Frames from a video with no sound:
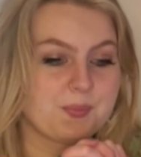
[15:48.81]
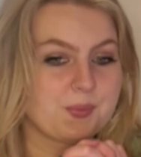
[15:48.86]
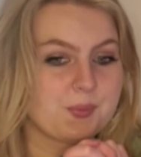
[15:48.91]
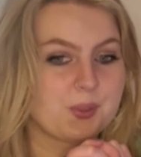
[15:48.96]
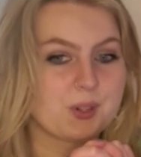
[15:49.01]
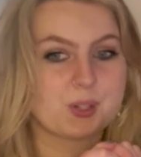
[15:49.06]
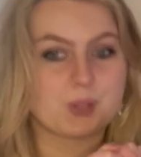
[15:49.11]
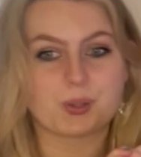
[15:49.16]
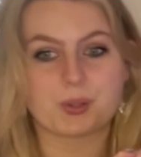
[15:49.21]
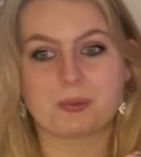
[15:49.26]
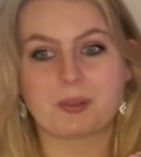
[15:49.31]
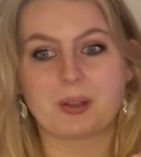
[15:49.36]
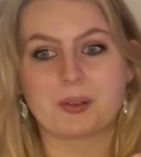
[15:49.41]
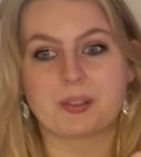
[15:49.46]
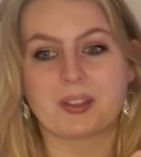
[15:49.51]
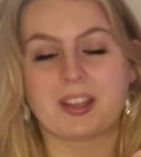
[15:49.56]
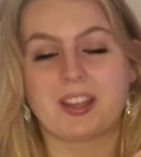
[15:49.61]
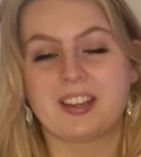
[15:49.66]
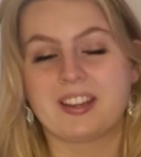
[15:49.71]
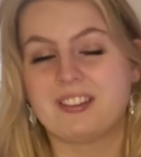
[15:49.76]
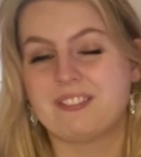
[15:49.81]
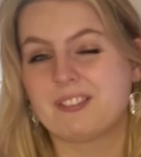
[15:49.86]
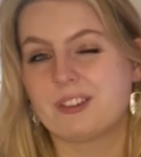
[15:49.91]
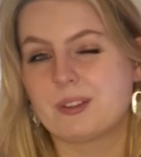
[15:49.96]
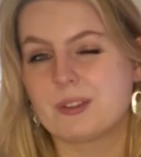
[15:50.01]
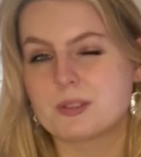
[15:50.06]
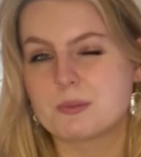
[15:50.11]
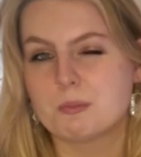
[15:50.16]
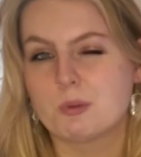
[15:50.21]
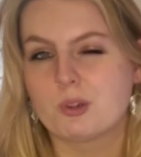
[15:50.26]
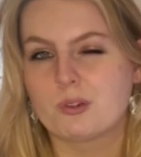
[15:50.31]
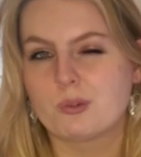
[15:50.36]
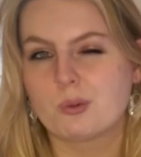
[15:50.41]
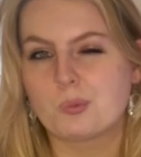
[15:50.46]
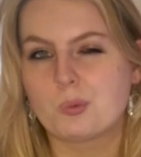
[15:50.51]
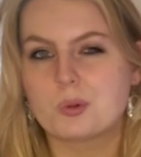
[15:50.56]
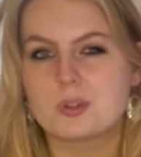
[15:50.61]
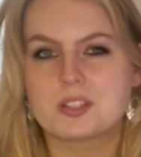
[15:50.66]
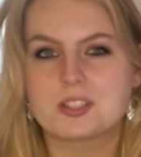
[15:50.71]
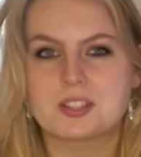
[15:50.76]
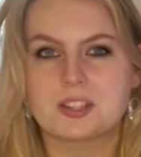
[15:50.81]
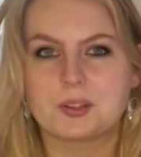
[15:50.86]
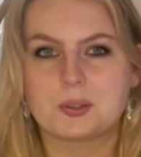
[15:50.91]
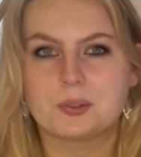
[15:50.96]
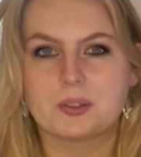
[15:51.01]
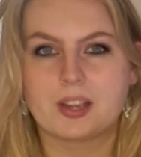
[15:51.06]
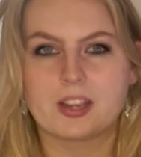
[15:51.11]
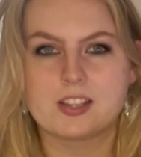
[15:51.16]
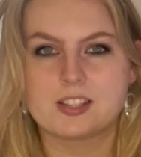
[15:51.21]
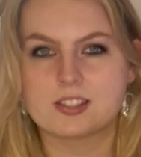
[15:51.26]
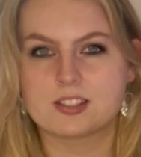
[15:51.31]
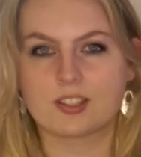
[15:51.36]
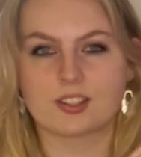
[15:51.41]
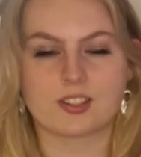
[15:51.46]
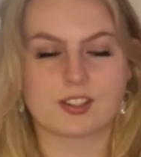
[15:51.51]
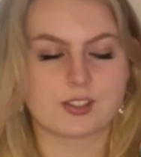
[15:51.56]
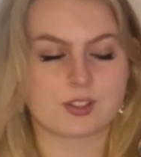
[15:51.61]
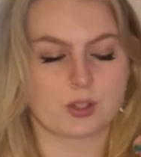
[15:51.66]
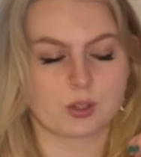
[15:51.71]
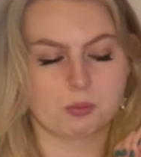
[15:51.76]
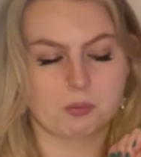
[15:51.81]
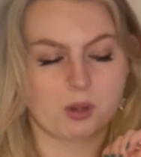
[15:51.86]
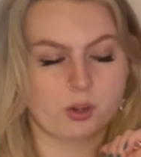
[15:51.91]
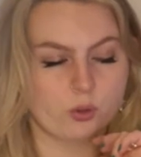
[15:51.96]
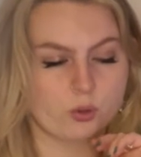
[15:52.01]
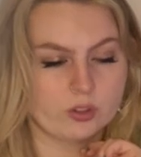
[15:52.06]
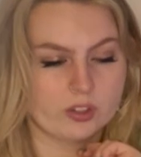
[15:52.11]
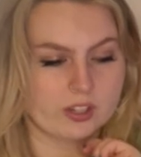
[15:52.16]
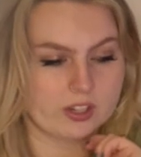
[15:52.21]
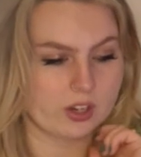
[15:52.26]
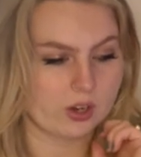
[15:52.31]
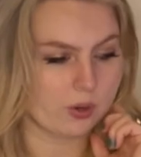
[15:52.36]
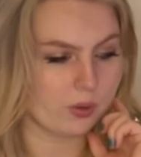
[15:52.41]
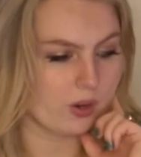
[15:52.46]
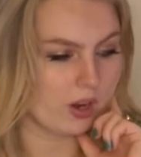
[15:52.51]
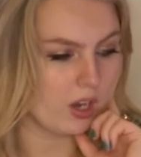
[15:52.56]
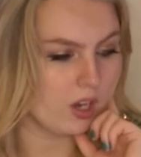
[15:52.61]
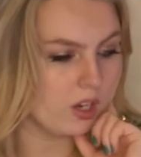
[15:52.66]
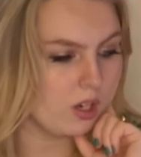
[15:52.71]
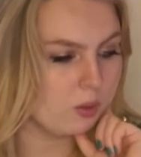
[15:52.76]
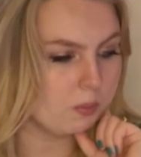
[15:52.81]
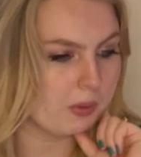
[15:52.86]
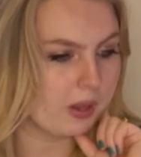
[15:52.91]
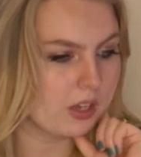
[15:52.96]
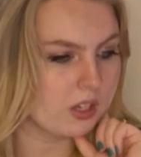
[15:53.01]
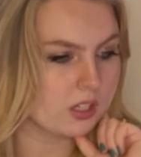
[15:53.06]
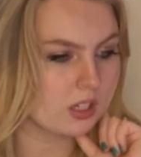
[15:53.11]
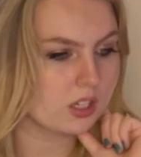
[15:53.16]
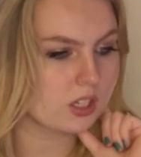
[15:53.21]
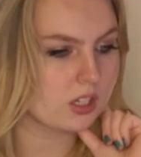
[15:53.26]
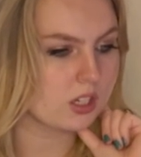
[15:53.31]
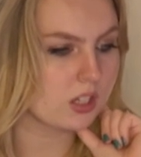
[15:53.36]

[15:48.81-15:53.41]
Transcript: We talk about that, even though it's more of a water cycle case study, so you might already know a little bit.